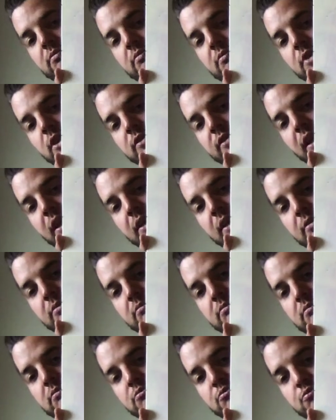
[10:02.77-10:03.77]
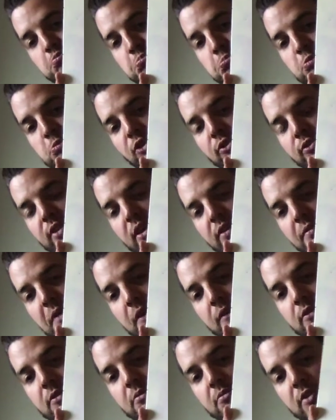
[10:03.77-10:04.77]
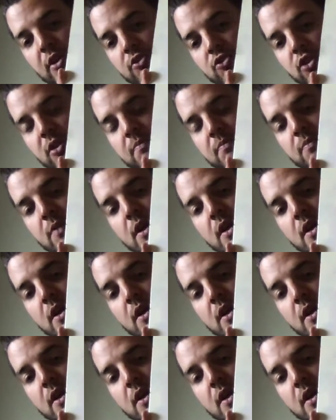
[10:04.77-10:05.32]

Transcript: Looks like 2 sig figs, essentially.